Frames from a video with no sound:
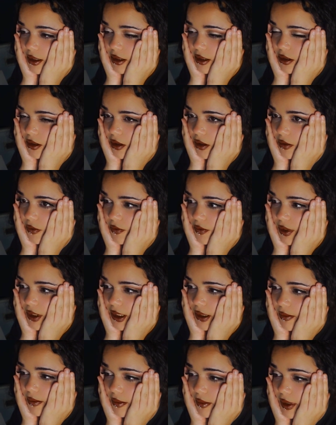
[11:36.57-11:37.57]
This song
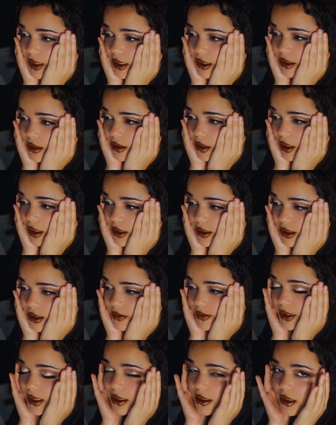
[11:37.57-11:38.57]
really means a lot
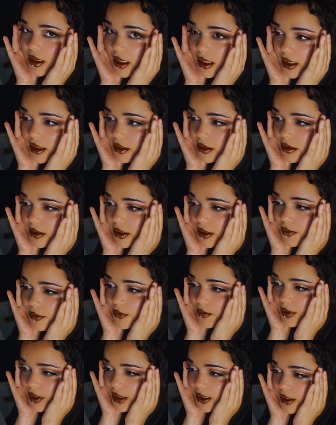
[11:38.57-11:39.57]
to me. Like, it
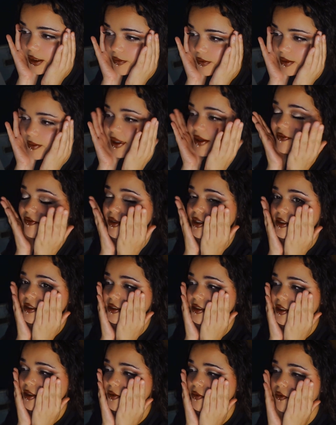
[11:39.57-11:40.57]
really, my
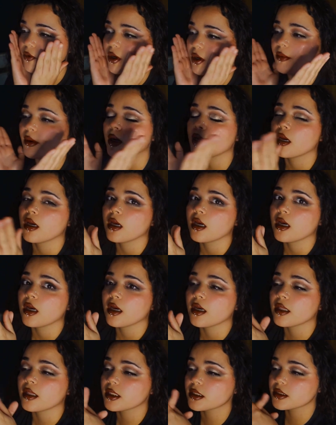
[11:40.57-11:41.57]
face is getting warm.
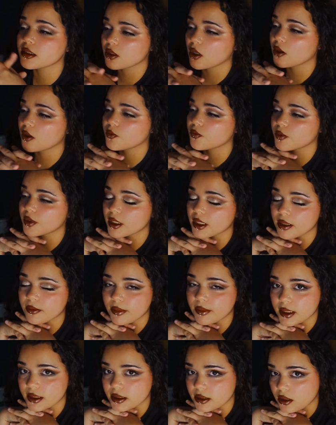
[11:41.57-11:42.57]
This song really
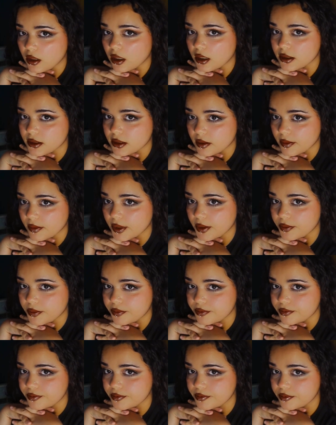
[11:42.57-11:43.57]
means a lot to me.
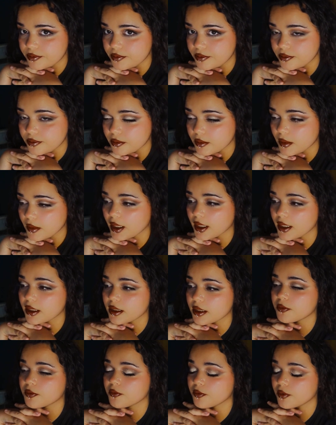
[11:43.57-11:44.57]

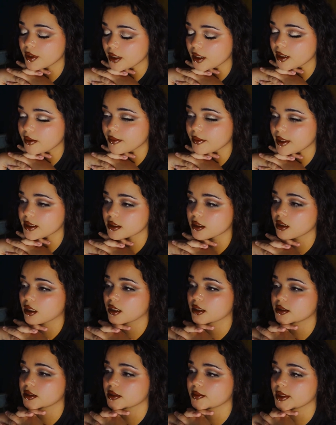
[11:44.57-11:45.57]
Like, really means a
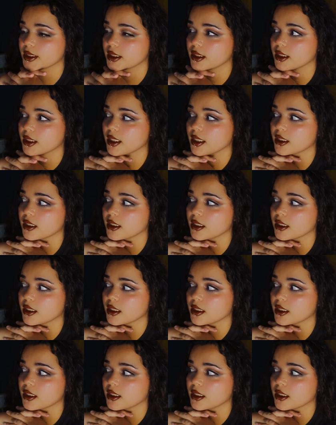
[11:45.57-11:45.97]
lot to me.